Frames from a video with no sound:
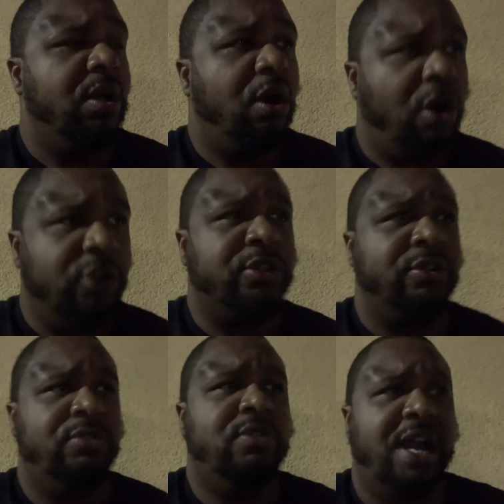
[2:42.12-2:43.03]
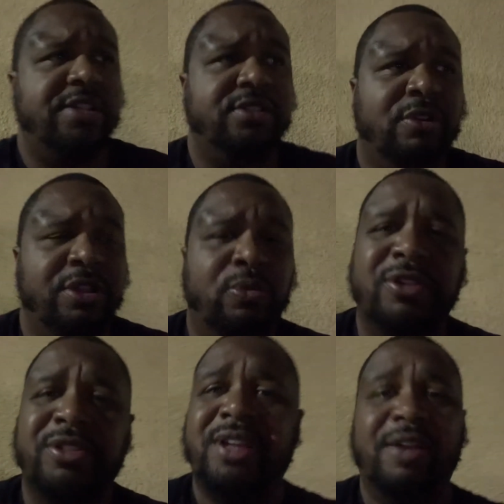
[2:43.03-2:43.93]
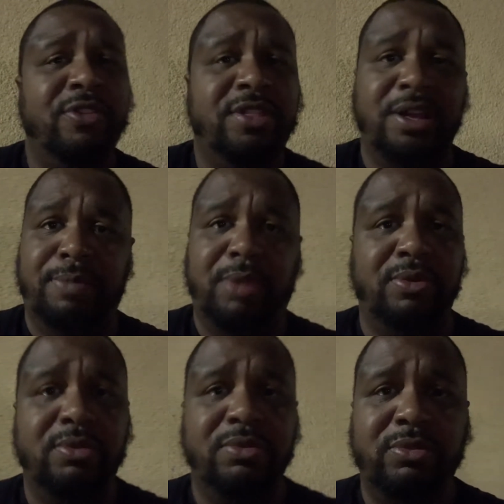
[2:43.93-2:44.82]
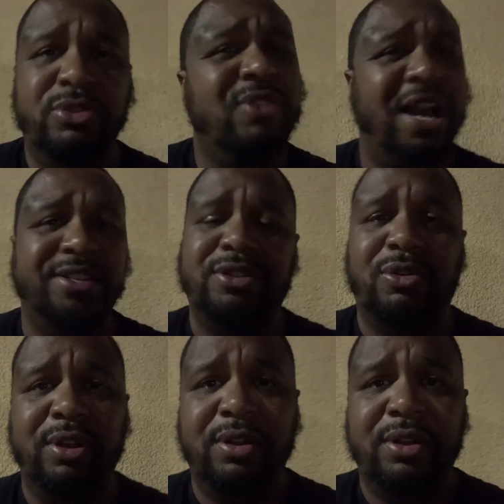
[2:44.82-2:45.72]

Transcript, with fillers: Also, you guys know that we're in the everything bubble. You guys know it.